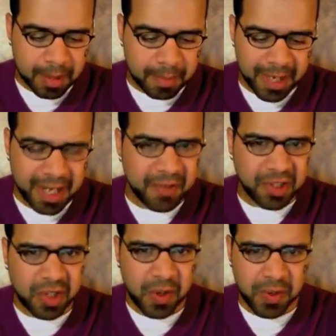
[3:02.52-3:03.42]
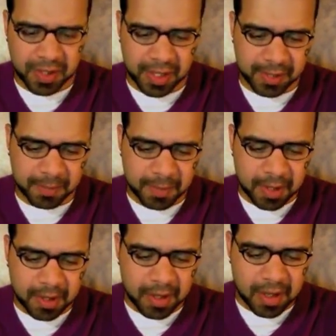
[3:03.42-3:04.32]
But I never chose this.
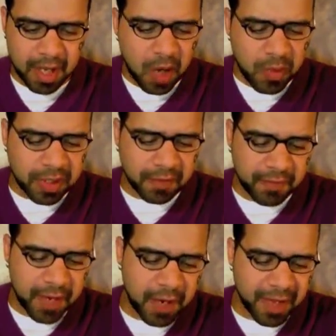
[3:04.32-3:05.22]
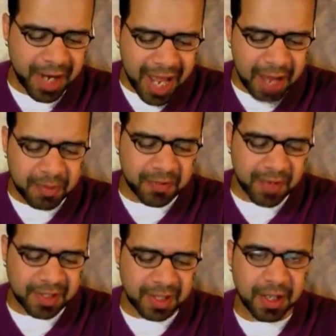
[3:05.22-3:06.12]
How was it fair that I was
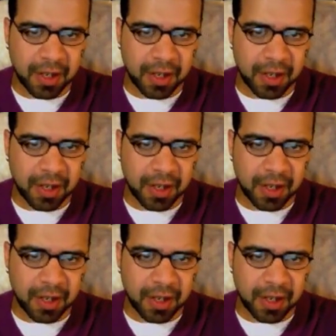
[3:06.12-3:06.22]
facing the